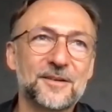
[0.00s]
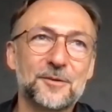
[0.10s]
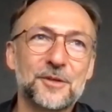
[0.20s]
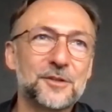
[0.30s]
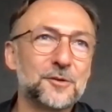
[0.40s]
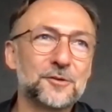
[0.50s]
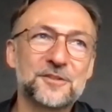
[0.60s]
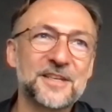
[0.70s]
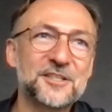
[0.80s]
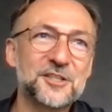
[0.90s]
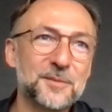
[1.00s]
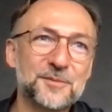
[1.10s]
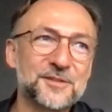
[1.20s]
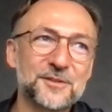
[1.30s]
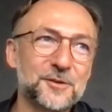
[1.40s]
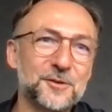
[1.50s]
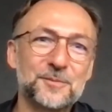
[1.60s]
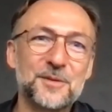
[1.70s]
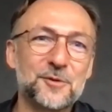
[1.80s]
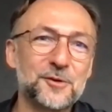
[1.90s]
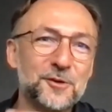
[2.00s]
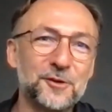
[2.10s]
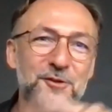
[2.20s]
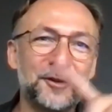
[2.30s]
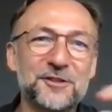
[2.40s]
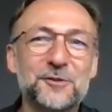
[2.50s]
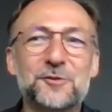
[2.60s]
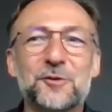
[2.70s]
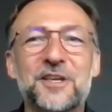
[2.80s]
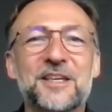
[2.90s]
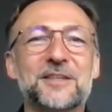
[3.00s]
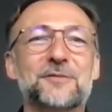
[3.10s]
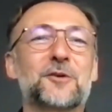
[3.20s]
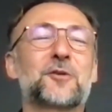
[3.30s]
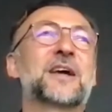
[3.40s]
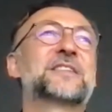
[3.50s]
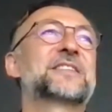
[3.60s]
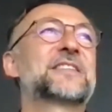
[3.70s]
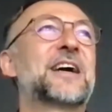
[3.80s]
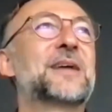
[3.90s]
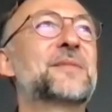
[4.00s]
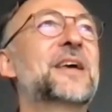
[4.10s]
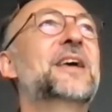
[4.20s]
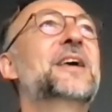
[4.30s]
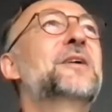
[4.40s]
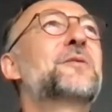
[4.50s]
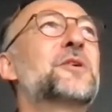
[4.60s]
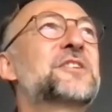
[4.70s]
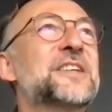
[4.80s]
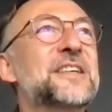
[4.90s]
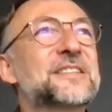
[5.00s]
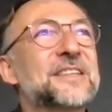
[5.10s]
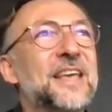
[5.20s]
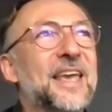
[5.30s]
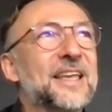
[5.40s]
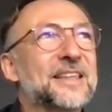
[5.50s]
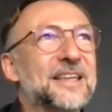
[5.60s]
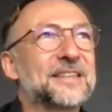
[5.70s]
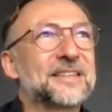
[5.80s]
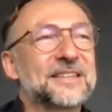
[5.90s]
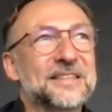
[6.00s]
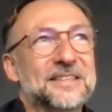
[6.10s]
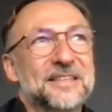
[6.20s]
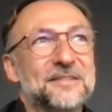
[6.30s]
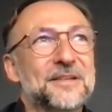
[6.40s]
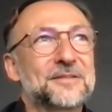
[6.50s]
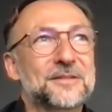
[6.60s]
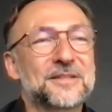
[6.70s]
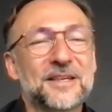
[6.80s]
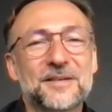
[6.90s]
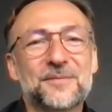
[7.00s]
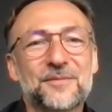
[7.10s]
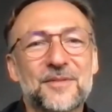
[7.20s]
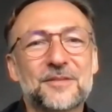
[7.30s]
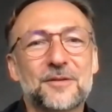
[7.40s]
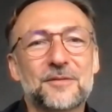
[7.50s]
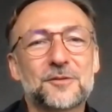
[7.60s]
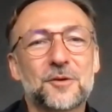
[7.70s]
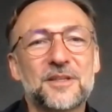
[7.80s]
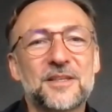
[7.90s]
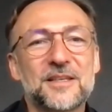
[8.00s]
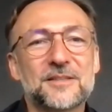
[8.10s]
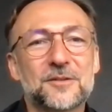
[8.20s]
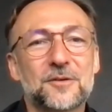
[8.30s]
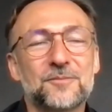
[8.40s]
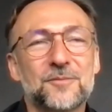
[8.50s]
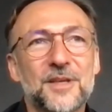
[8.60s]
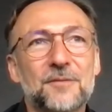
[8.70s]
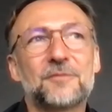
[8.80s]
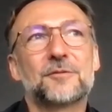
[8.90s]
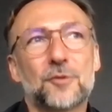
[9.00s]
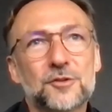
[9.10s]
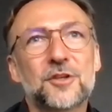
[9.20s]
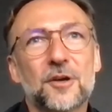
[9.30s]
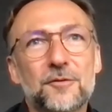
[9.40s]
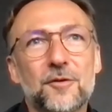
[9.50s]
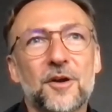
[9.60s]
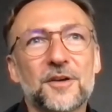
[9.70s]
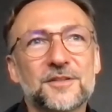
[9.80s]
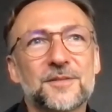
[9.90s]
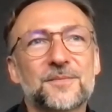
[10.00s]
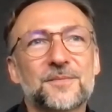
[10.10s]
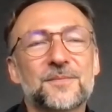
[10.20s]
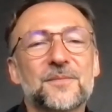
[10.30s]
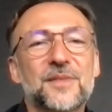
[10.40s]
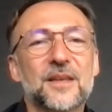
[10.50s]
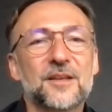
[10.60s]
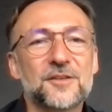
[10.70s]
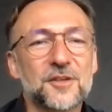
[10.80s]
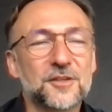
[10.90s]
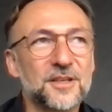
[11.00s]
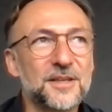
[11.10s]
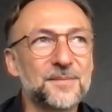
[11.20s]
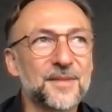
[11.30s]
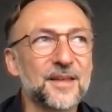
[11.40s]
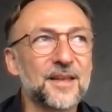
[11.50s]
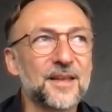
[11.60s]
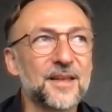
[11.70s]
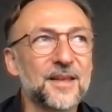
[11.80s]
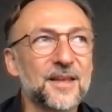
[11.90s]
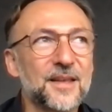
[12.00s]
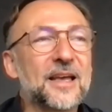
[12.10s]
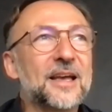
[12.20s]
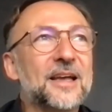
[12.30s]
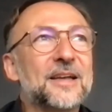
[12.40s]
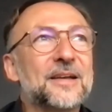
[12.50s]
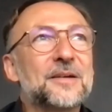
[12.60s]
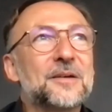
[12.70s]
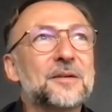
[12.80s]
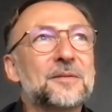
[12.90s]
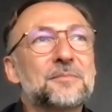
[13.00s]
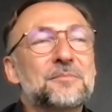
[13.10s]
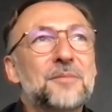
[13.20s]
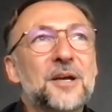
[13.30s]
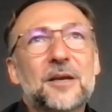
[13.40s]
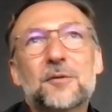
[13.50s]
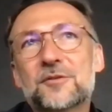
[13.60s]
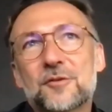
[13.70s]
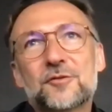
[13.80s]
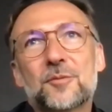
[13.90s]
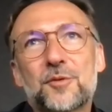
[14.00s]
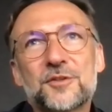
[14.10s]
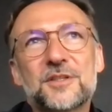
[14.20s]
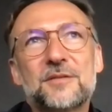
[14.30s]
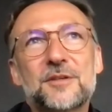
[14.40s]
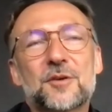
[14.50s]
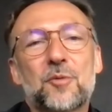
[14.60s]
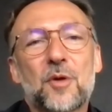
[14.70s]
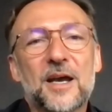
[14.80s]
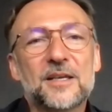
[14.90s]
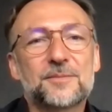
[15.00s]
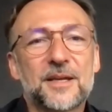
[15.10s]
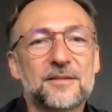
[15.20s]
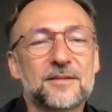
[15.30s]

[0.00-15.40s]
we don't sell ships, so people don't continue to eat in the crisis time watches, and that's how it is. So yeah, it was tough for us, certainly, but I was also positively surprised that